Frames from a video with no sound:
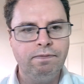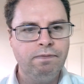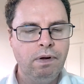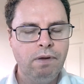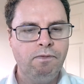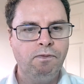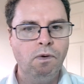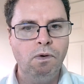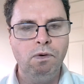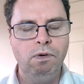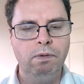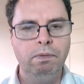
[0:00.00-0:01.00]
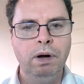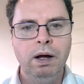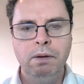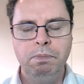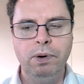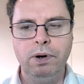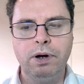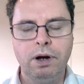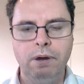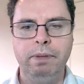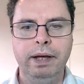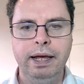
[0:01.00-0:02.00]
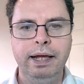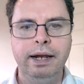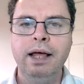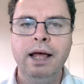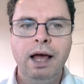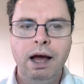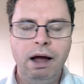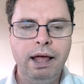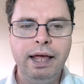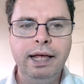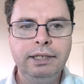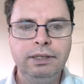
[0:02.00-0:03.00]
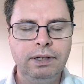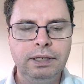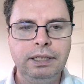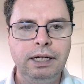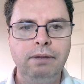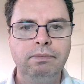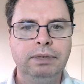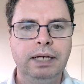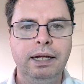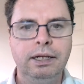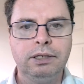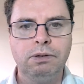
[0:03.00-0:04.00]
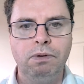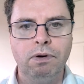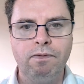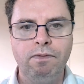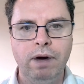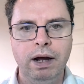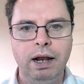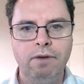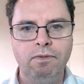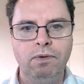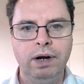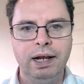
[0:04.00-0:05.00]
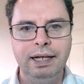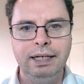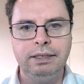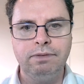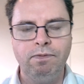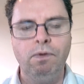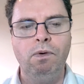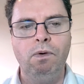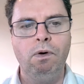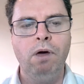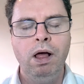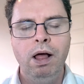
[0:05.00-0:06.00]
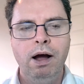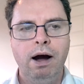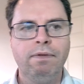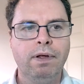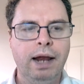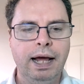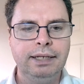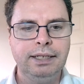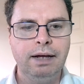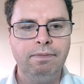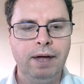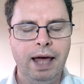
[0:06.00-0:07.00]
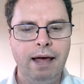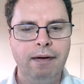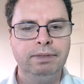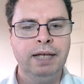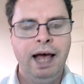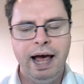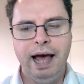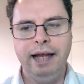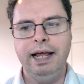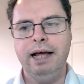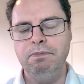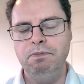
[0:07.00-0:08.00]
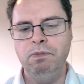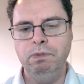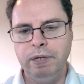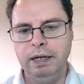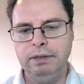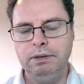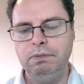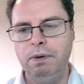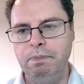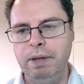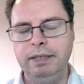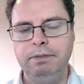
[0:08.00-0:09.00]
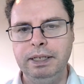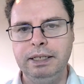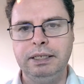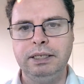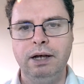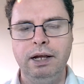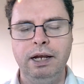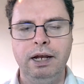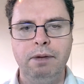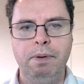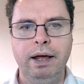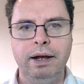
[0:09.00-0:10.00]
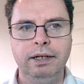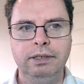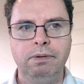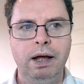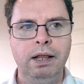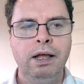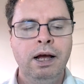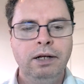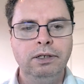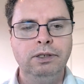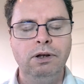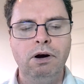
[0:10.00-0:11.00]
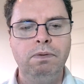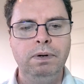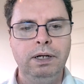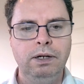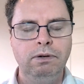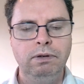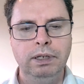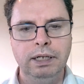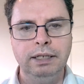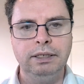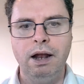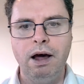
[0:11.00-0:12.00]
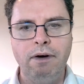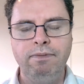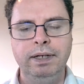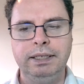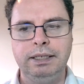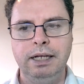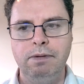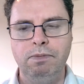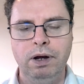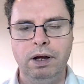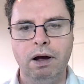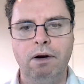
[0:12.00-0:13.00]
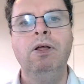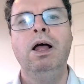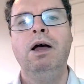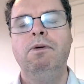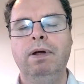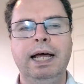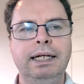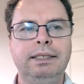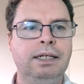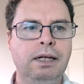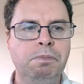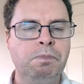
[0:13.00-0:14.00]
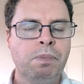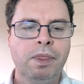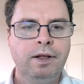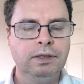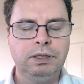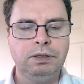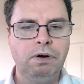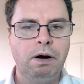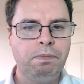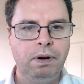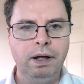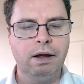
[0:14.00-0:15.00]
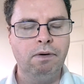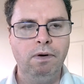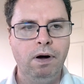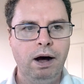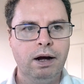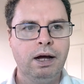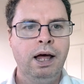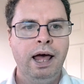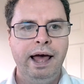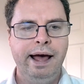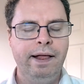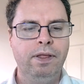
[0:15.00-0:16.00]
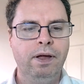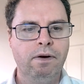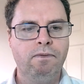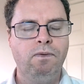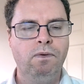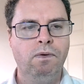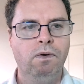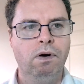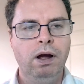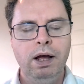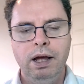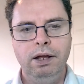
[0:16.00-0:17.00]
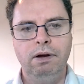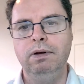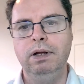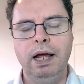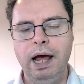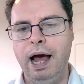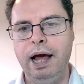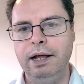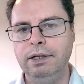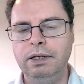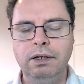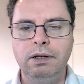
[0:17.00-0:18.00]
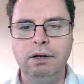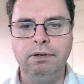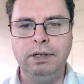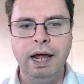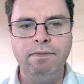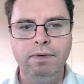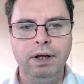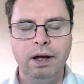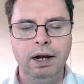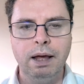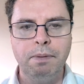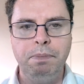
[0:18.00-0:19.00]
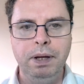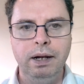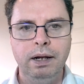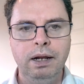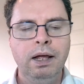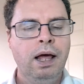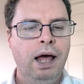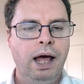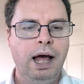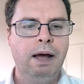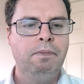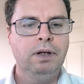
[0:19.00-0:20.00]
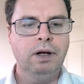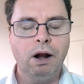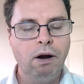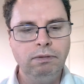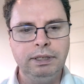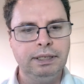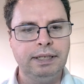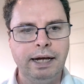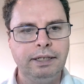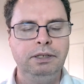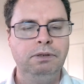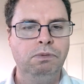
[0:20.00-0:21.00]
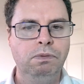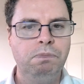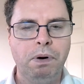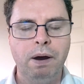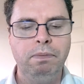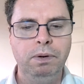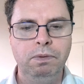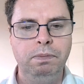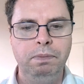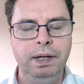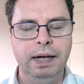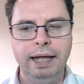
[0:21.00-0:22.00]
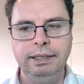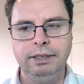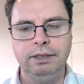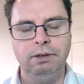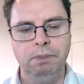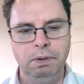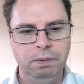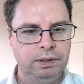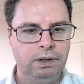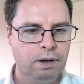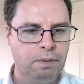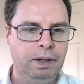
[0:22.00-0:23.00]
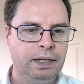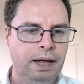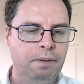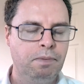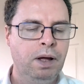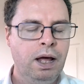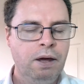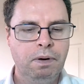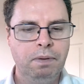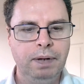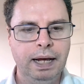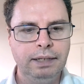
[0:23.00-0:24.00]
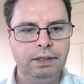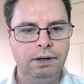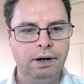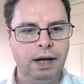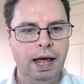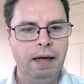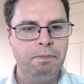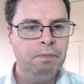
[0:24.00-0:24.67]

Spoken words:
form book coming in. Each of the teams in this quarterfinal have won at least 4 of the last 7 games, and that's what makes me excited about it as well. There's nobody who is an obvious team where you go, well, that team just dropped like a rock, and therefore, they're definitely going to get beaten. The closest actually probably would be Leinster, but we'll talk about them when we get to their game.